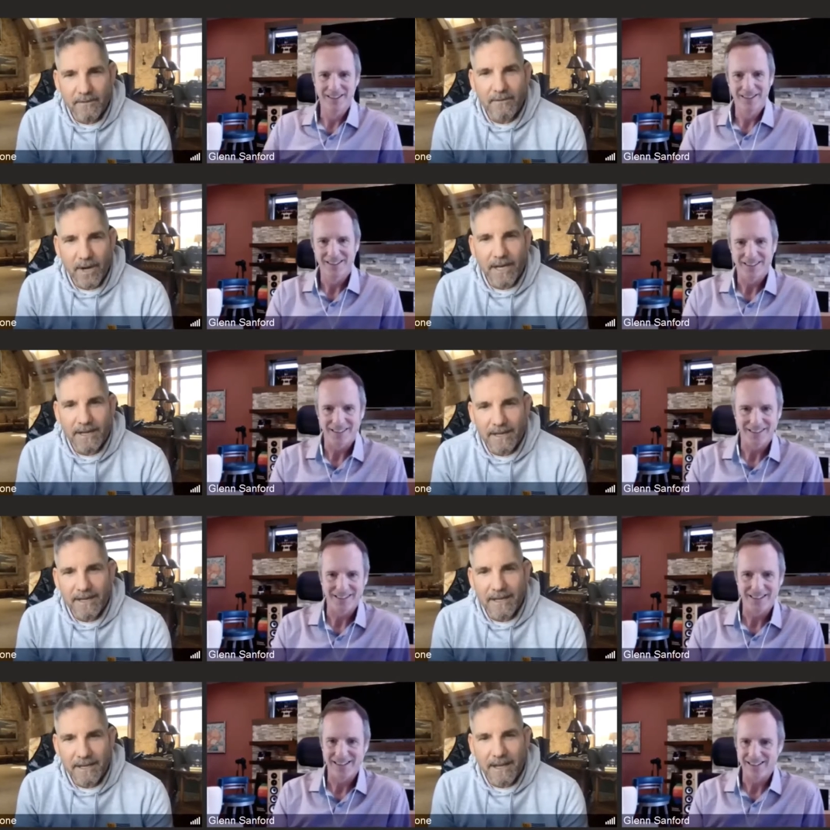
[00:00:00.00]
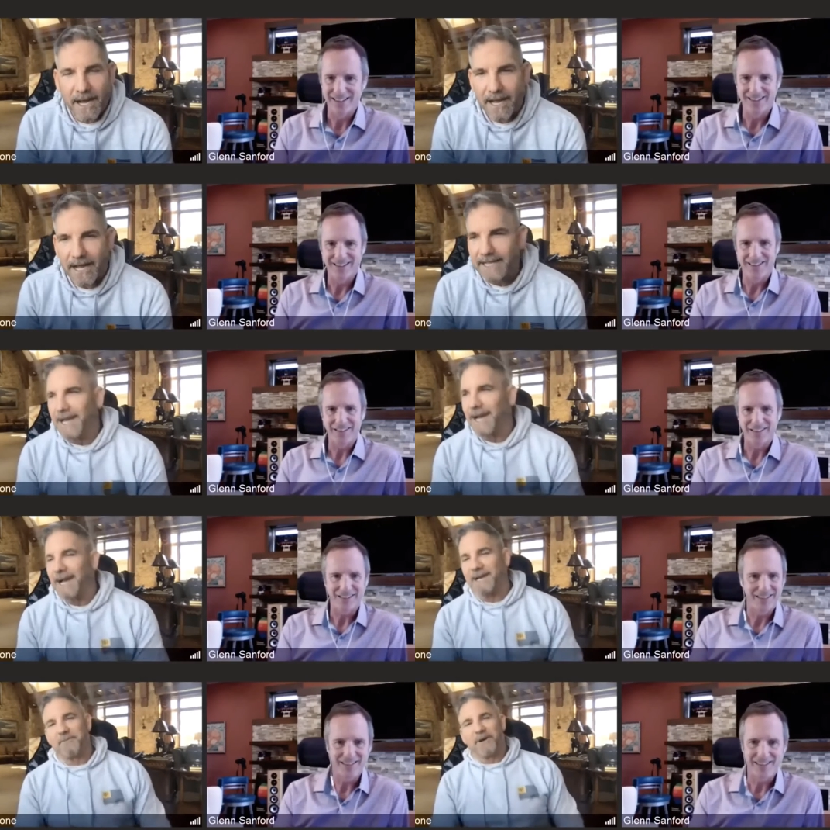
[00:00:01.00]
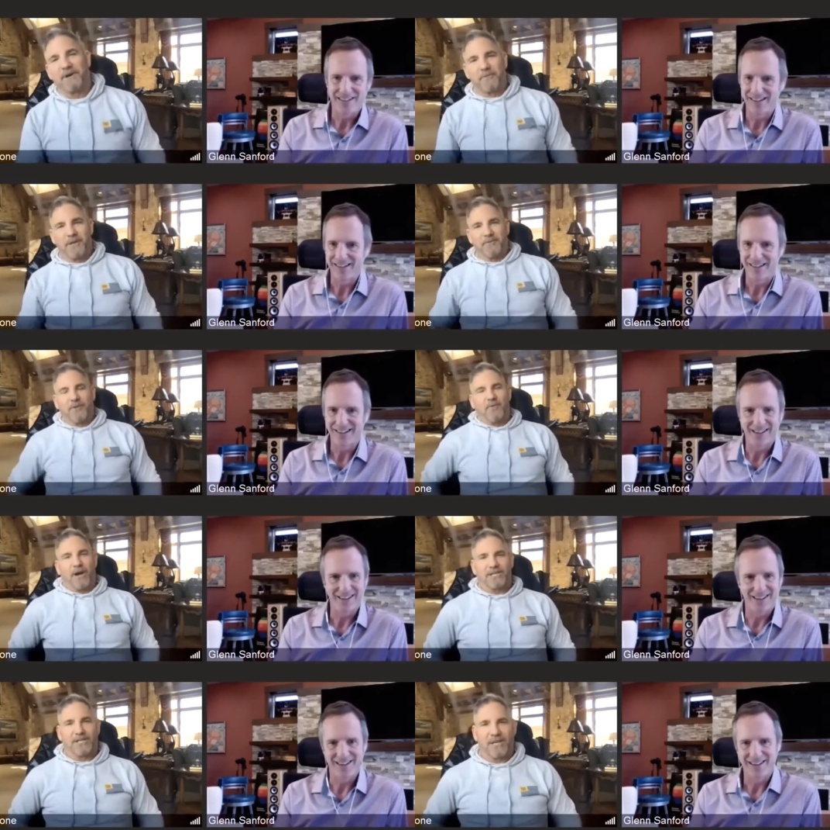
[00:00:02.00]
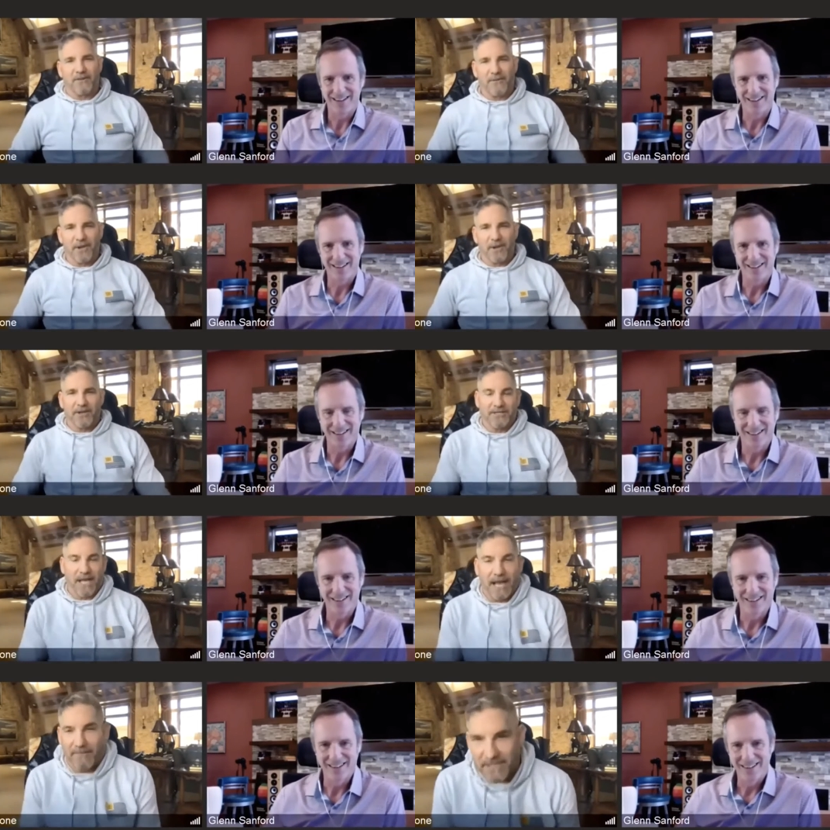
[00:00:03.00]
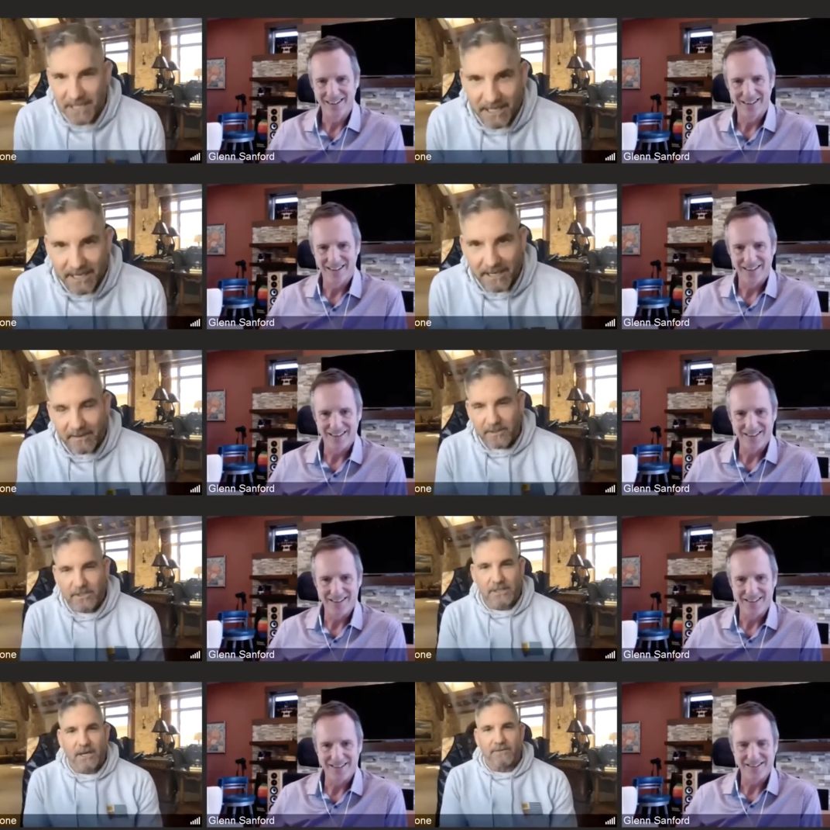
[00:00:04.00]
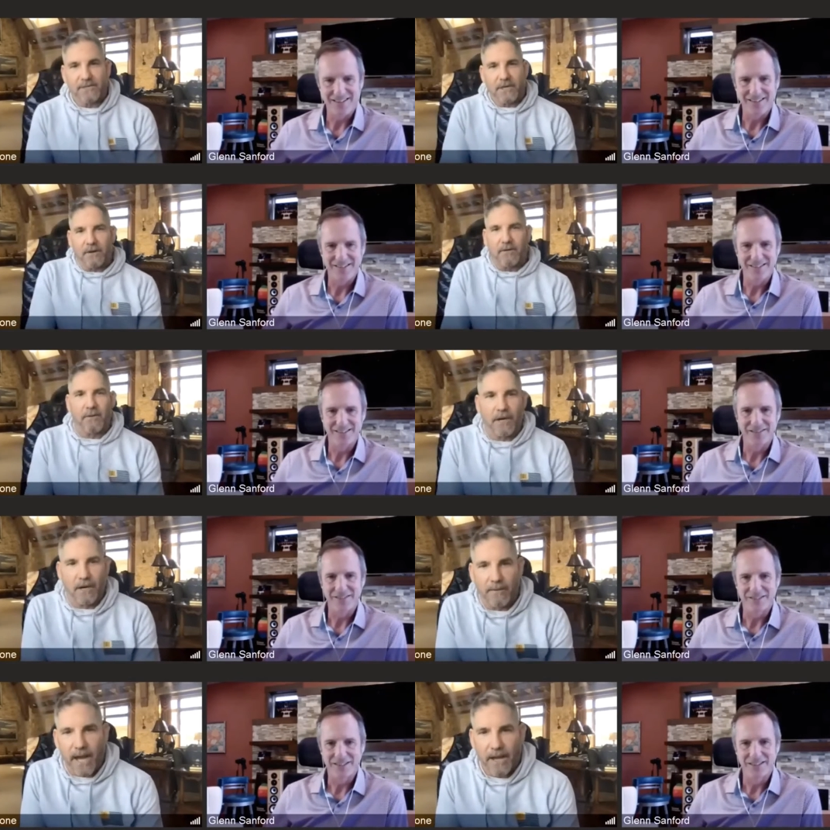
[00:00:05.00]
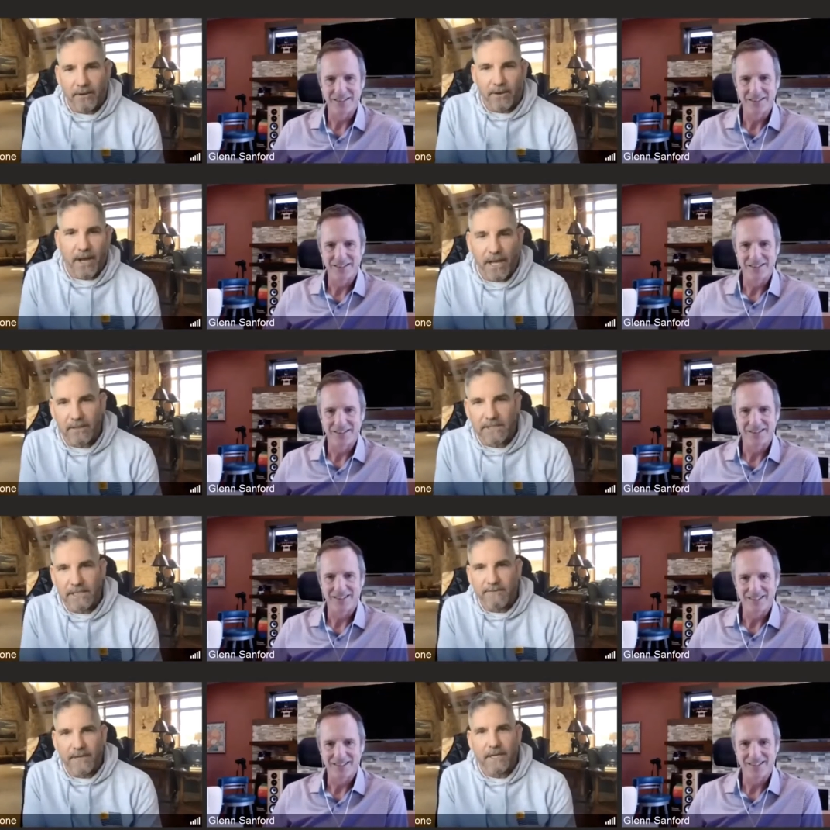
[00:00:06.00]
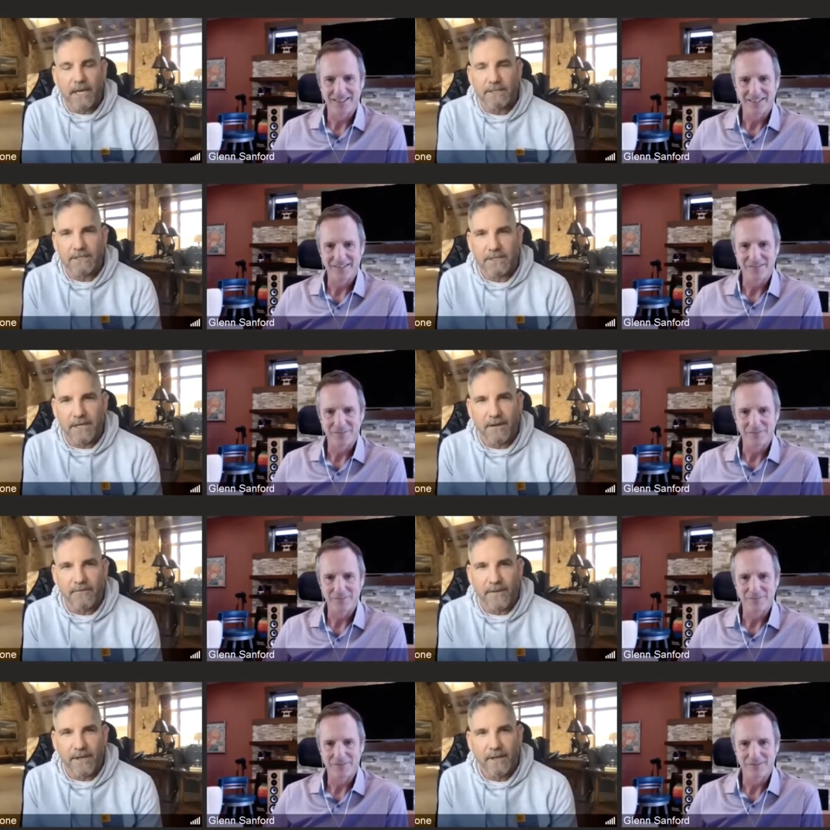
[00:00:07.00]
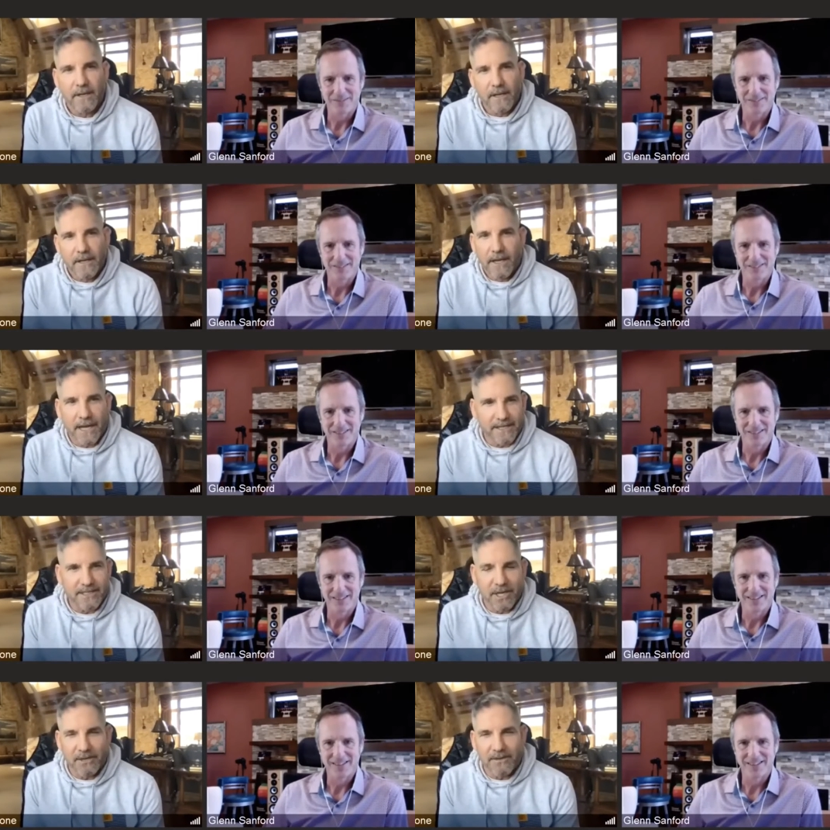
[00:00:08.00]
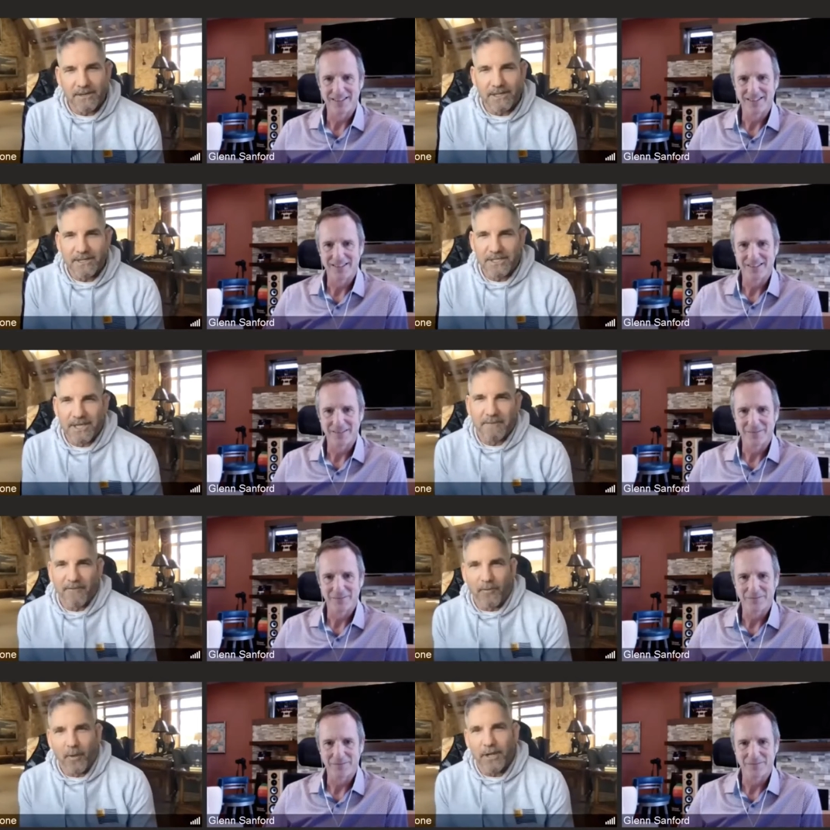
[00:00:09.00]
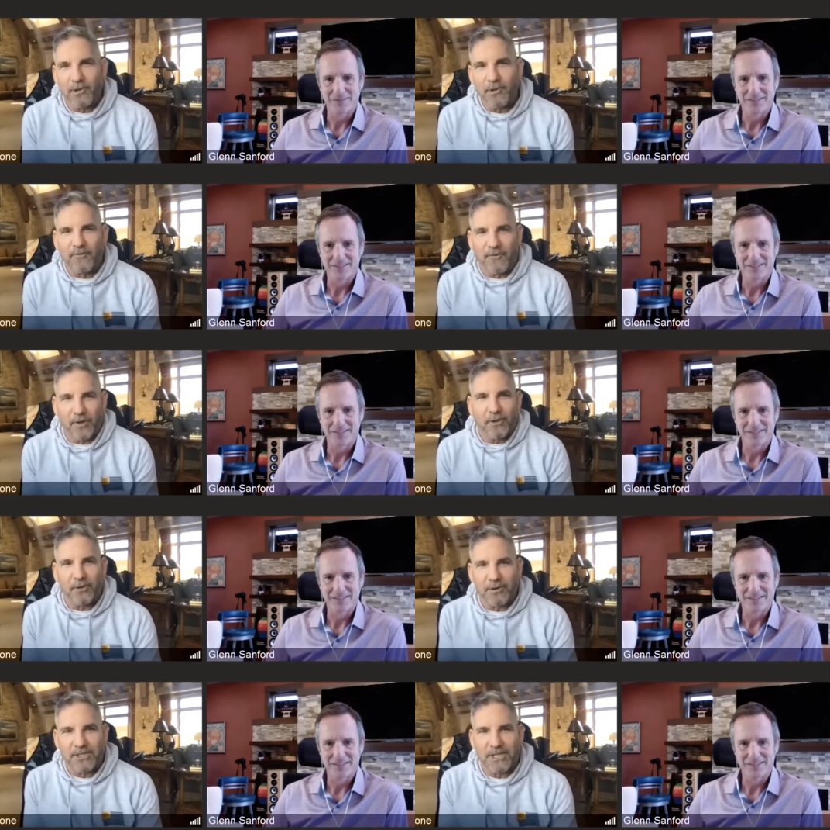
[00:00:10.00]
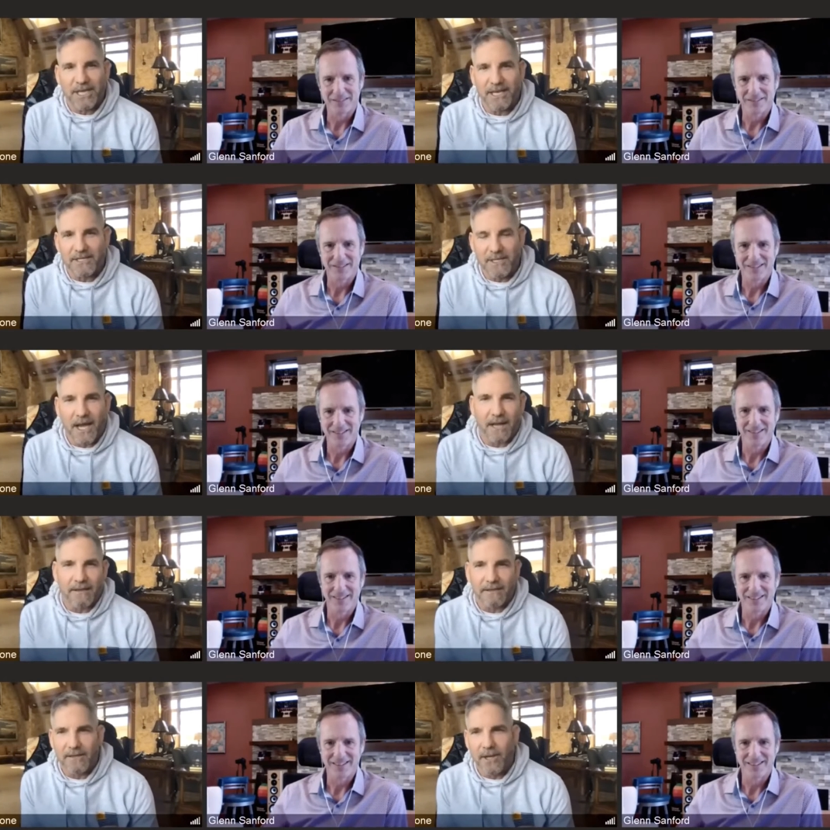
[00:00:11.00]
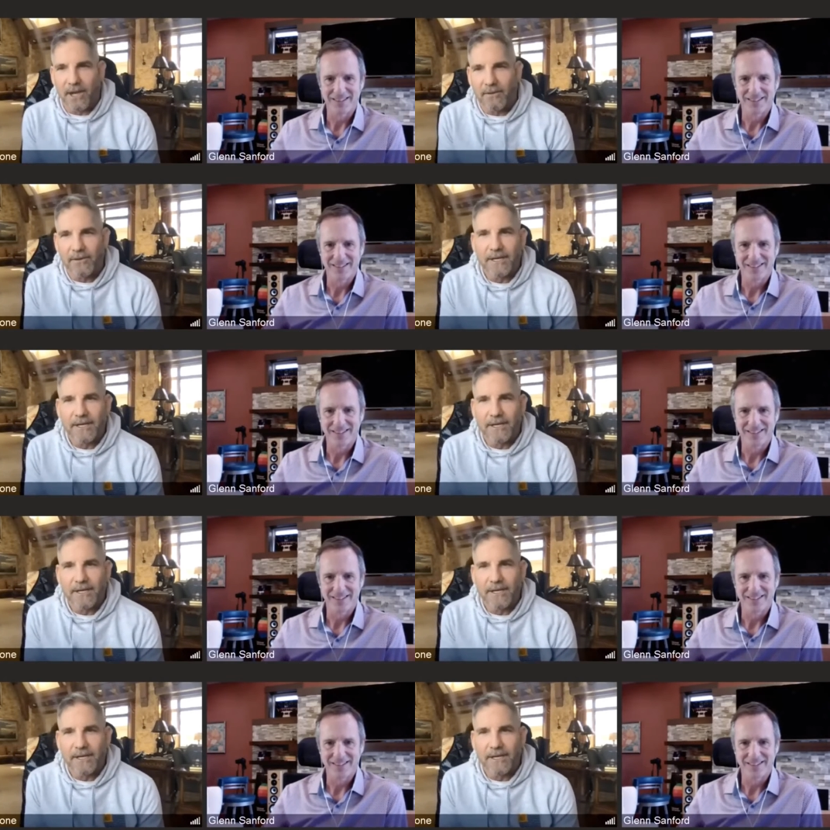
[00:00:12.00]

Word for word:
Speaker 1: Right. Yeah, well, we watched it over here because I haven't seen any of this stuff, so I don't know how TV cuts stuff, and I can tell you that some of what you view or see is not, you know,